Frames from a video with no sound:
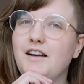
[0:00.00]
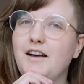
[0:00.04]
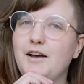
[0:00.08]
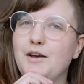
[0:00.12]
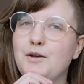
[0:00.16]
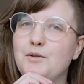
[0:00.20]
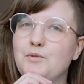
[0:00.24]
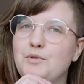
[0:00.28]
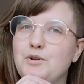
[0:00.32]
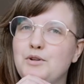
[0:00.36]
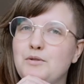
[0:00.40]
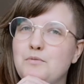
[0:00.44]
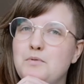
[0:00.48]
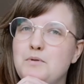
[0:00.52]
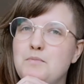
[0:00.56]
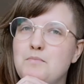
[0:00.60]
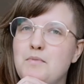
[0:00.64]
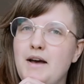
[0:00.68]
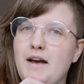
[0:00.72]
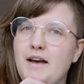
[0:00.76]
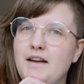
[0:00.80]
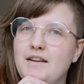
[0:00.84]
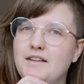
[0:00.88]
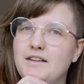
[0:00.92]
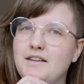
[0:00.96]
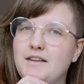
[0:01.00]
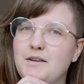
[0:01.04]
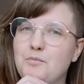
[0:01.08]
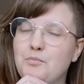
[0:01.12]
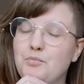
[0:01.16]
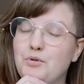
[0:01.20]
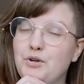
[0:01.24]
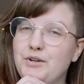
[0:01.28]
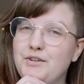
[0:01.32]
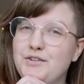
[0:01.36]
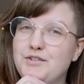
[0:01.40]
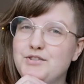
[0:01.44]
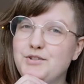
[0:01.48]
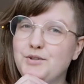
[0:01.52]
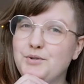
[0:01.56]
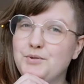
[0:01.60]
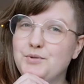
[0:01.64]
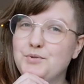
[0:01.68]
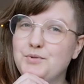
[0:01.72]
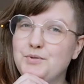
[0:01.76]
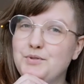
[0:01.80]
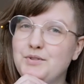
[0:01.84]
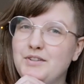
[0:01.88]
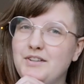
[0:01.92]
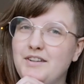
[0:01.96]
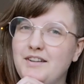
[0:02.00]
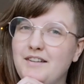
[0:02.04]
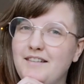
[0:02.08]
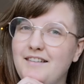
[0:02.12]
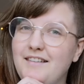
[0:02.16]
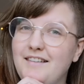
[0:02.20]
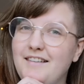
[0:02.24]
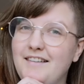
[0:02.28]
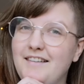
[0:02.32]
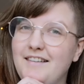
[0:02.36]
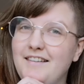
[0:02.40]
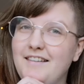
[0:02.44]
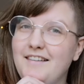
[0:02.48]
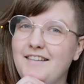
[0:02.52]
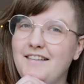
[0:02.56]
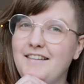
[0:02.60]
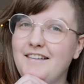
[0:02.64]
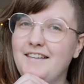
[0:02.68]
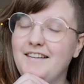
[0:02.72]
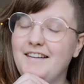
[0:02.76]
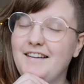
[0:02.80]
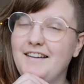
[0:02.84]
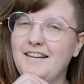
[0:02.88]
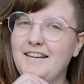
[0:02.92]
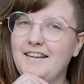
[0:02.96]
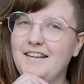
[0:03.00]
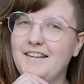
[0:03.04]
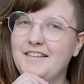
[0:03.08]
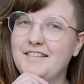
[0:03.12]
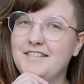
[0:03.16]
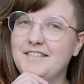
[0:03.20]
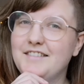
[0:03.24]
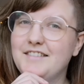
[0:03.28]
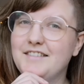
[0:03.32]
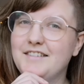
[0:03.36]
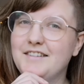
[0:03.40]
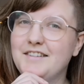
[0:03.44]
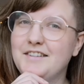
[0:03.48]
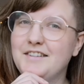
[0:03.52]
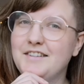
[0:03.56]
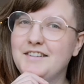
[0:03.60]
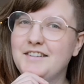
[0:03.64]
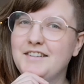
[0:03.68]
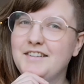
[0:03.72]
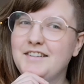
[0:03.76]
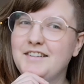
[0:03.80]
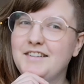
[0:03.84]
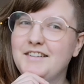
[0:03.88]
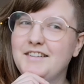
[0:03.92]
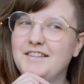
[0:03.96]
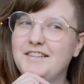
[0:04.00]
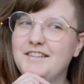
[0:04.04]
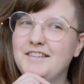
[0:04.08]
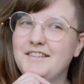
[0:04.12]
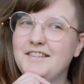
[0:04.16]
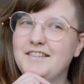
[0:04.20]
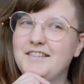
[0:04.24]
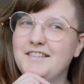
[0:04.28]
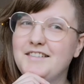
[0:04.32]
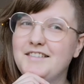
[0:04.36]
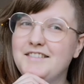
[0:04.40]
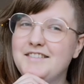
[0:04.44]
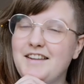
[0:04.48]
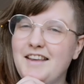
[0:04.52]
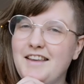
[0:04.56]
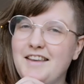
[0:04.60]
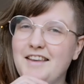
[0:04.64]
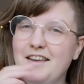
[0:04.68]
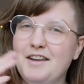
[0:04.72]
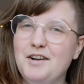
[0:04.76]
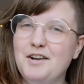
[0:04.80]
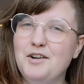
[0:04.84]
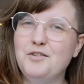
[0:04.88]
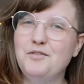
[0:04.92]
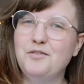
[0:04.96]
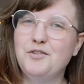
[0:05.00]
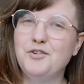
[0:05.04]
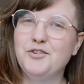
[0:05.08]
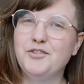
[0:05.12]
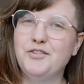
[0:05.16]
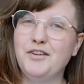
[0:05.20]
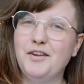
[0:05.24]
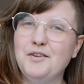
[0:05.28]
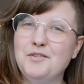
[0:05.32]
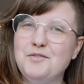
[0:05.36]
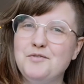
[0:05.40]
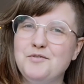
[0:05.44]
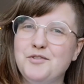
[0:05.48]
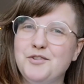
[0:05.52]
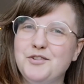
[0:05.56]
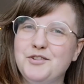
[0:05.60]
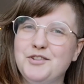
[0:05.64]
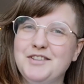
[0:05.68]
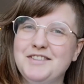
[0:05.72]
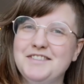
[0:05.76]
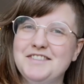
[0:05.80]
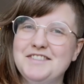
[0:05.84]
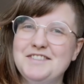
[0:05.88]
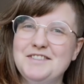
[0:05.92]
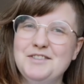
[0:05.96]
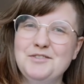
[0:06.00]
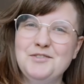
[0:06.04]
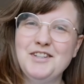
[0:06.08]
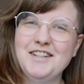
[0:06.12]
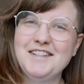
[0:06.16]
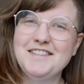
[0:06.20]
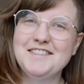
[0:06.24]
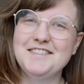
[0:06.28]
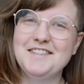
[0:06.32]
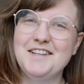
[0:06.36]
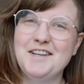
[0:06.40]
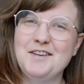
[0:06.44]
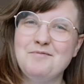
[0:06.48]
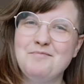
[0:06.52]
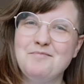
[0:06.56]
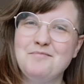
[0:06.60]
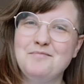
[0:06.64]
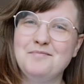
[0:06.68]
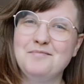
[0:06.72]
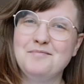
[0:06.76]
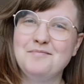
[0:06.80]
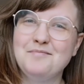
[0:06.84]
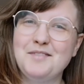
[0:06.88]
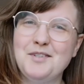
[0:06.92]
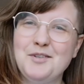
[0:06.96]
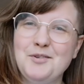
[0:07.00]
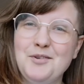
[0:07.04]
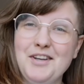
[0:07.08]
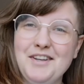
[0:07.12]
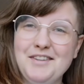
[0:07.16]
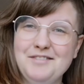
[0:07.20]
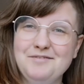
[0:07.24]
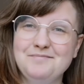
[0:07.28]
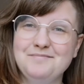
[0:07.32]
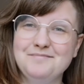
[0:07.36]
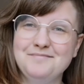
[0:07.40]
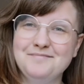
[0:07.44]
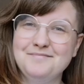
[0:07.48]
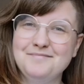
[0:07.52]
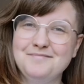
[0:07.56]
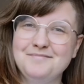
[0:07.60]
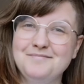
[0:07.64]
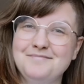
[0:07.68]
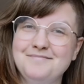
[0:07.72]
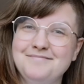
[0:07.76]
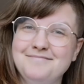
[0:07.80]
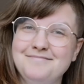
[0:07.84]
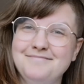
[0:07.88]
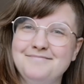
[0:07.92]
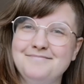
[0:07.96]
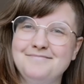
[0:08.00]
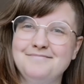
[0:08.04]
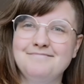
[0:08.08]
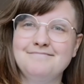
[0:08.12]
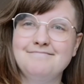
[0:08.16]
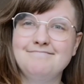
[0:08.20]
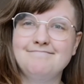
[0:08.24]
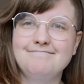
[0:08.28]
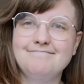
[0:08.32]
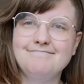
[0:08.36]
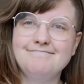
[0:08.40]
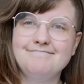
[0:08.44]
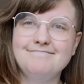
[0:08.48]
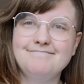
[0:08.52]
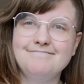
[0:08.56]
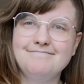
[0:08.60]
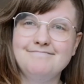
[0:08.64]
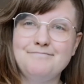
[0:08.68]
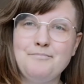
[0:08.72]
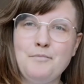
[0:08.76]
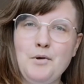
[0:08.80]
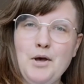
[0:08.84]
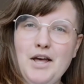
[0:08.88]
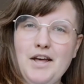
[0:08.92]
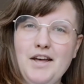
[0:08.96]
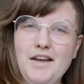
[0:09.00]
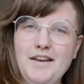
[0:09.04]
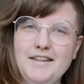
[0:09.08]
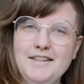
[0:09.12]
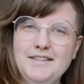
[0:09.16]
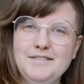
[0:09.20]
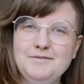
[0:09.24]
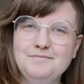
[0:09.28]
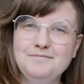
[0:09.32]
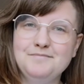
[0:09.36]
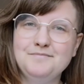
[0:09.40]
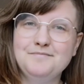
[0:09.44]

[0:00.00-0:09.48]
I will be back pretty soon, and take care of yourself until I see you next time, okay? Bye!